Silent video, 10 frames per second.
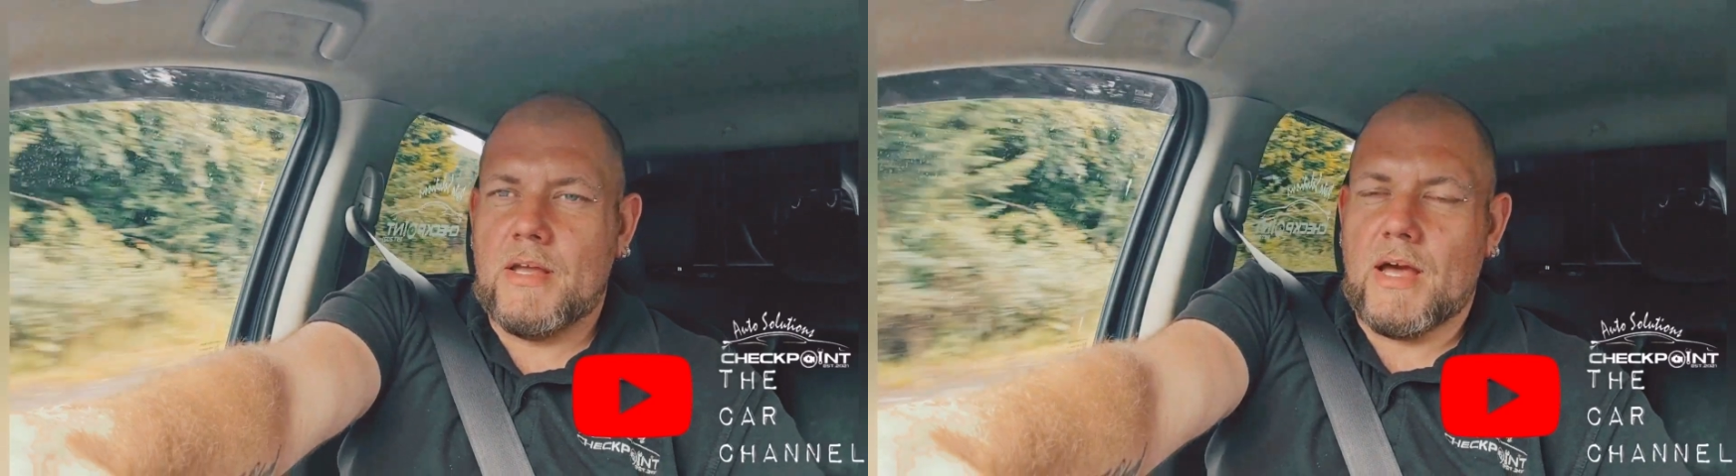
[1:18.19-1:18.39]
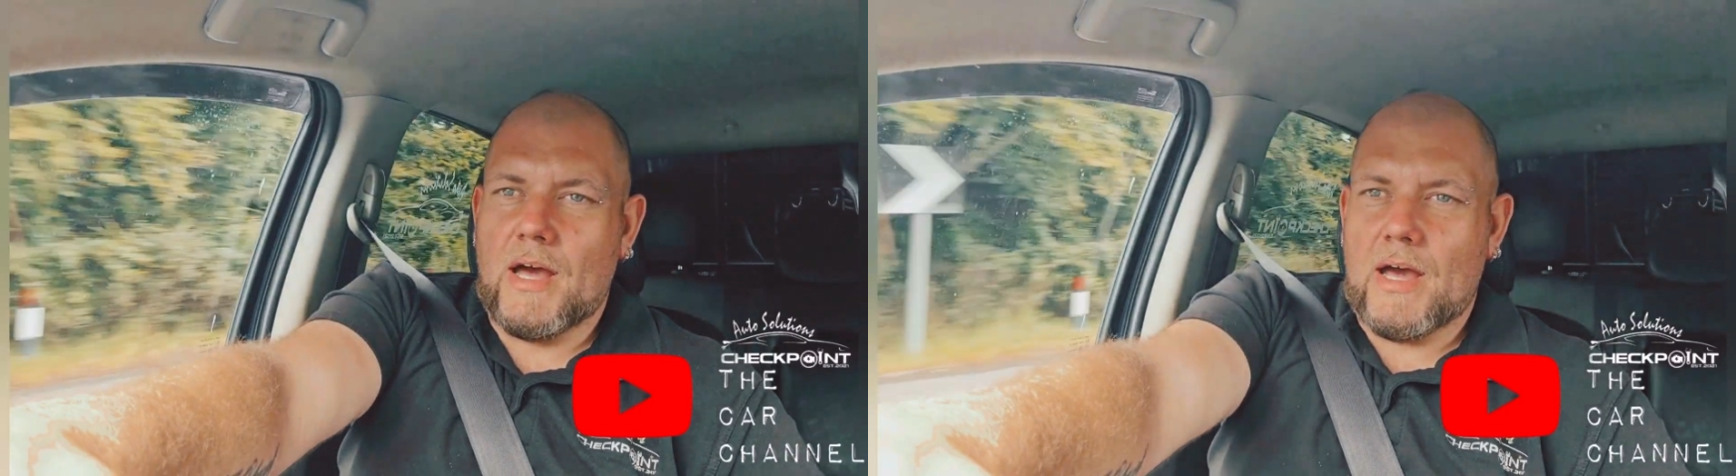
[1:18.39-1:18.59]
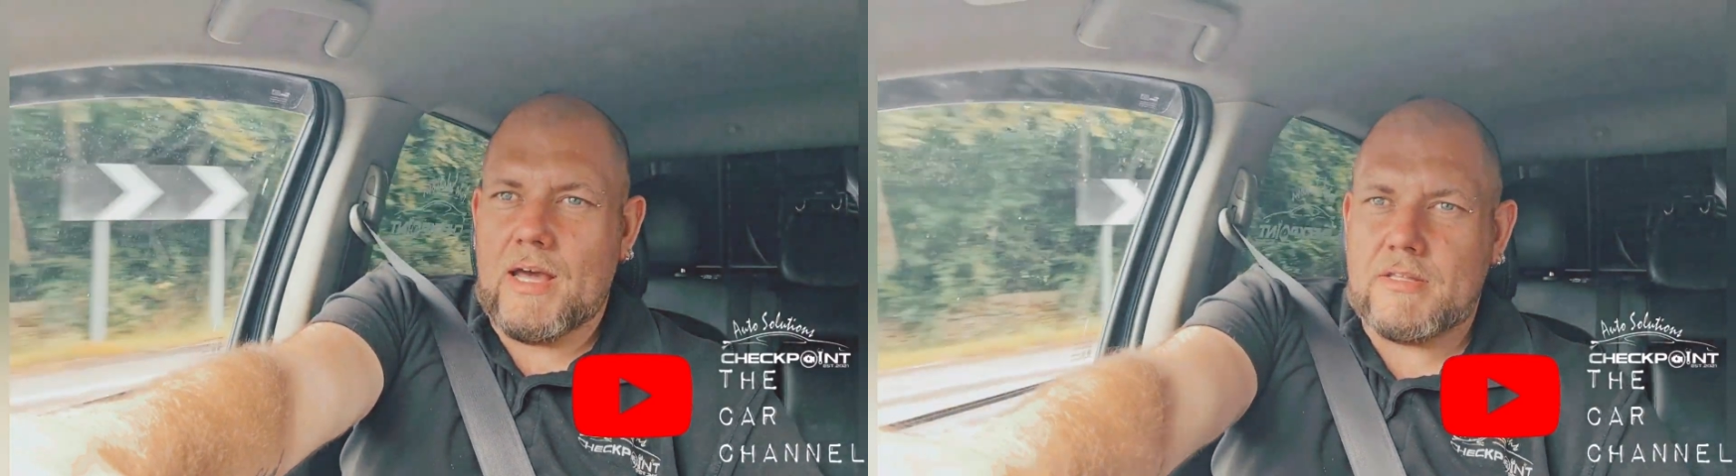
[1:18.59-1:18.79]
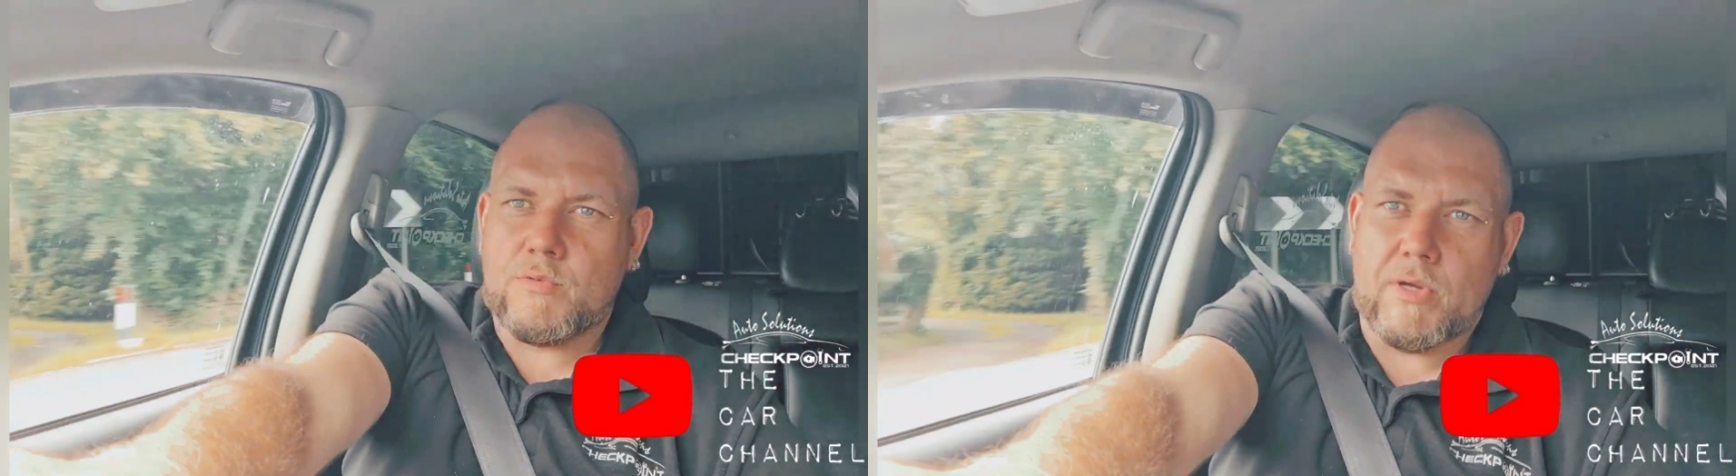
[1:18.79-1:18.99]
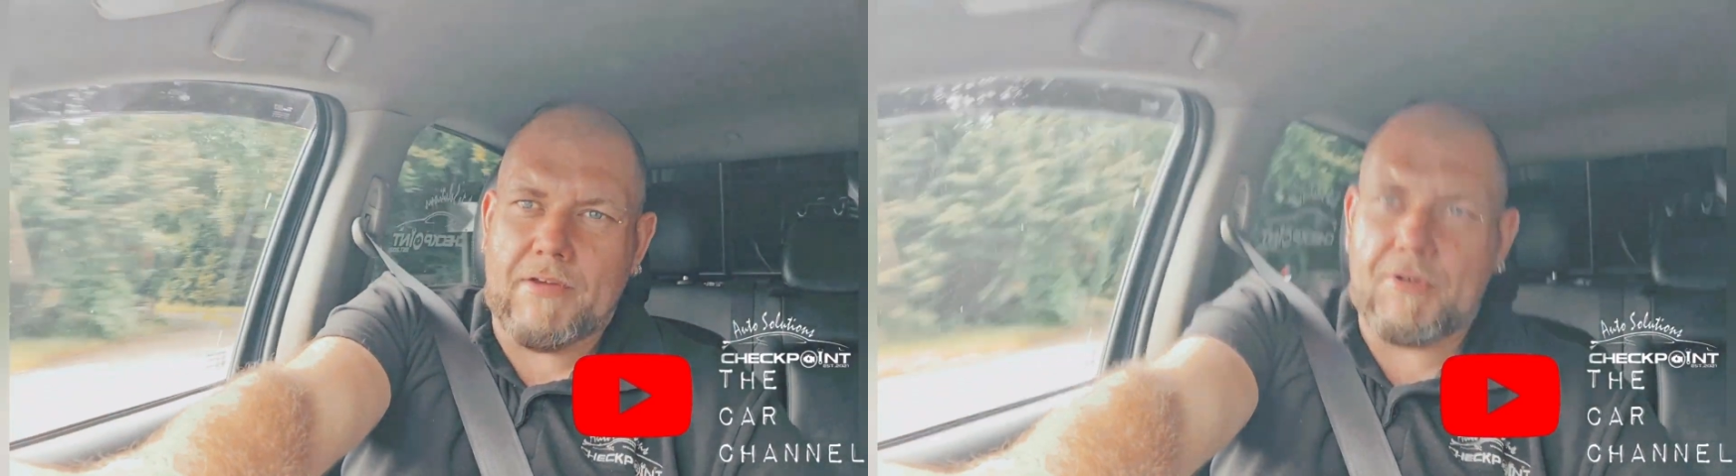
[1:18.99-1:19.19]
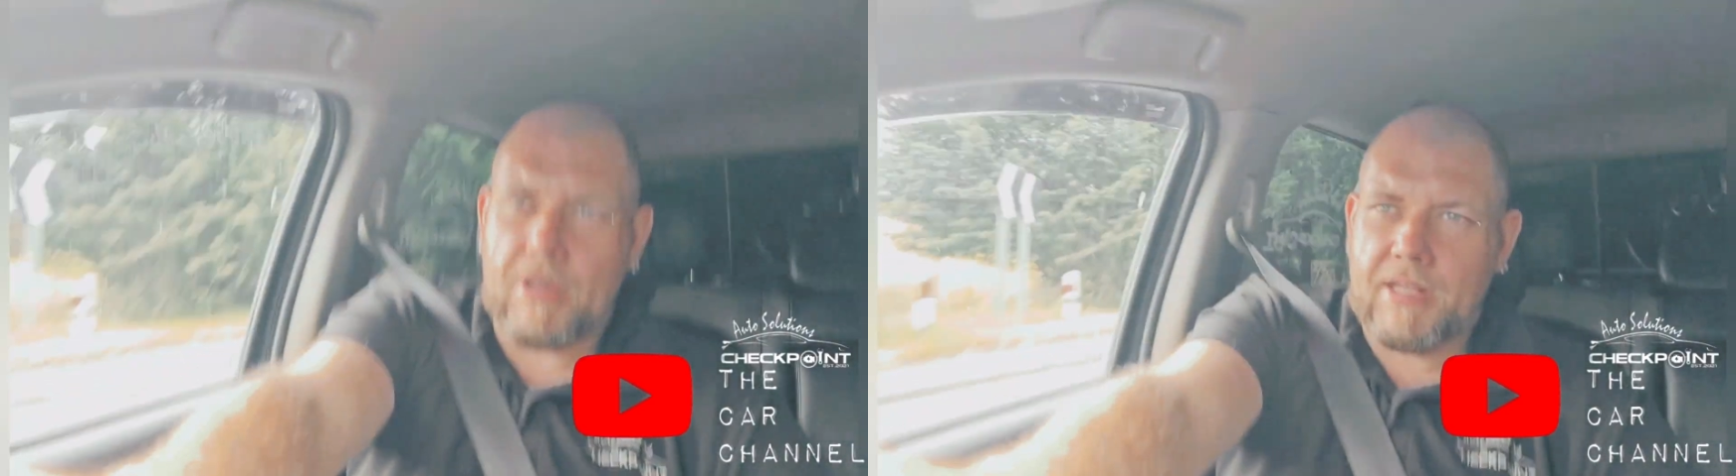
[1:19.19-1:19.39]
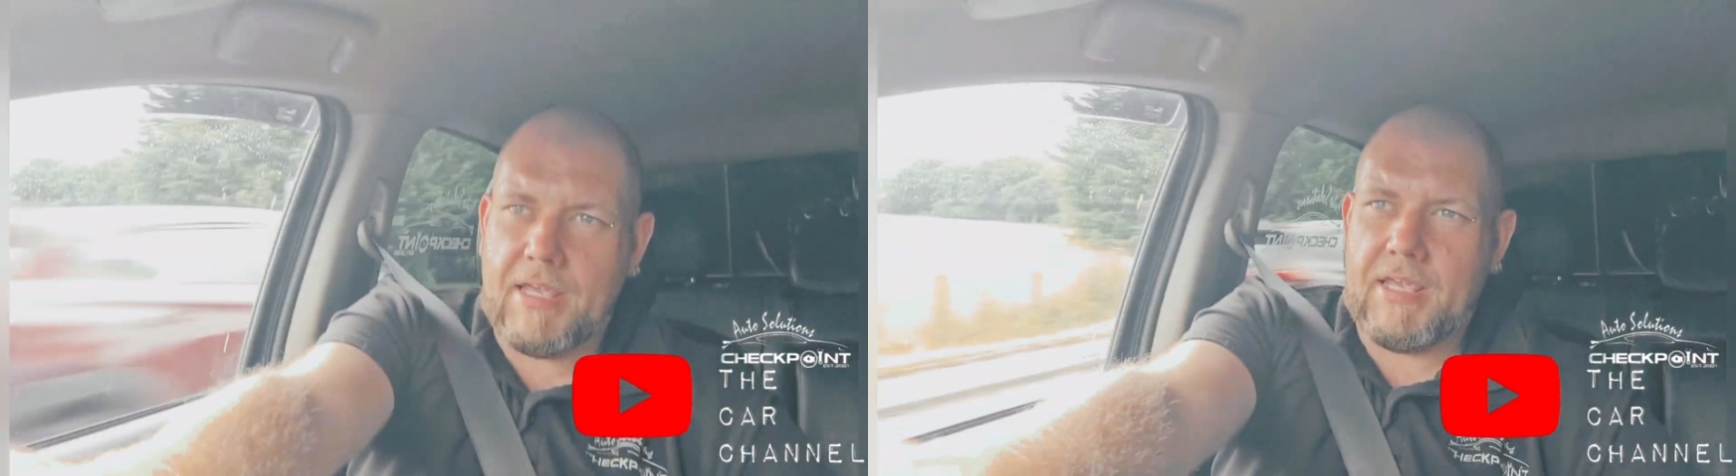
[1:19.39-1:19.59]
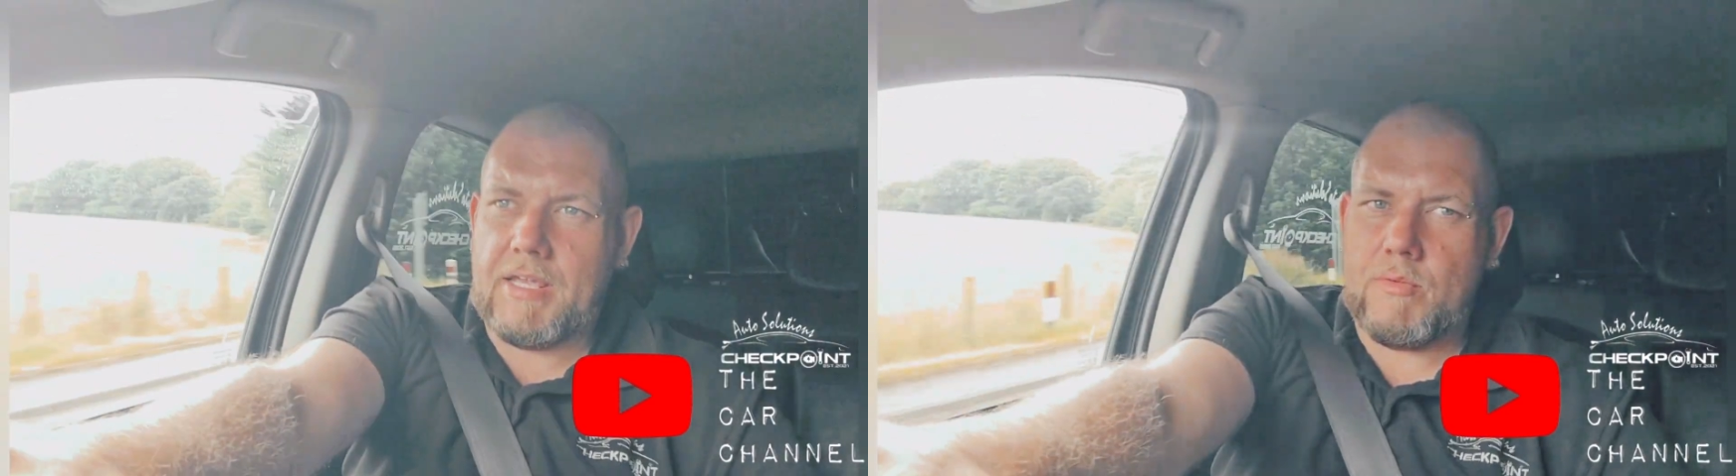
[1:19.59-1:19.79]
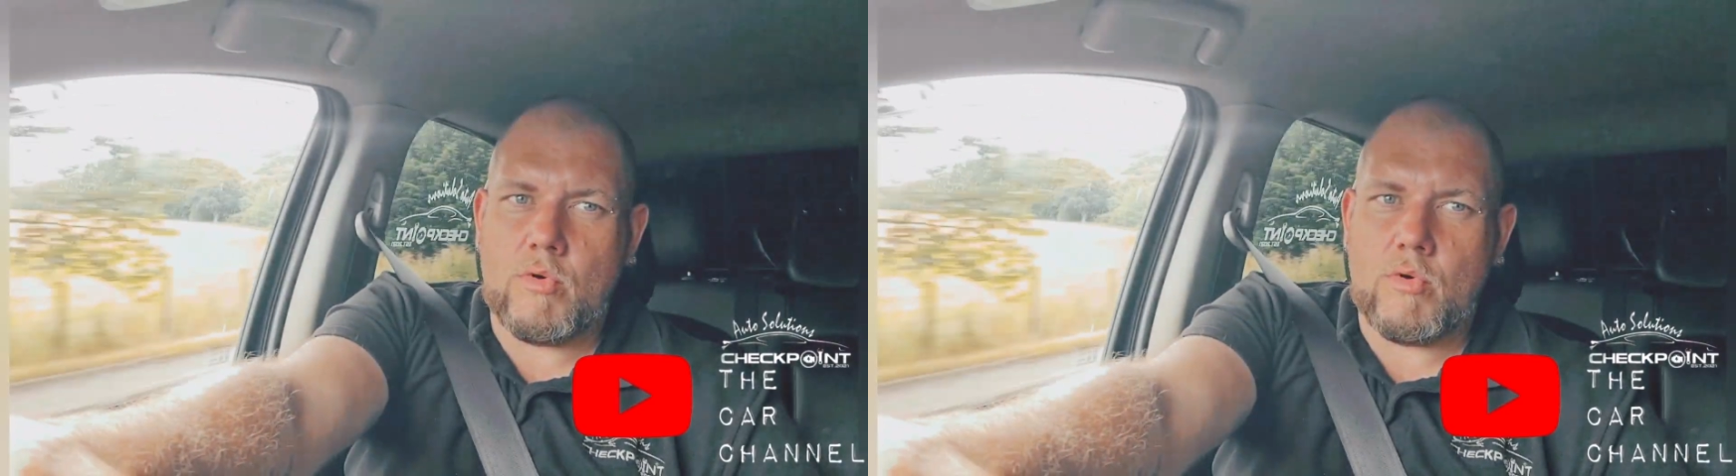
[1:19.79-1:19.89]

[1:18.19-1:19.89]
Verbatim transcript: and whenever he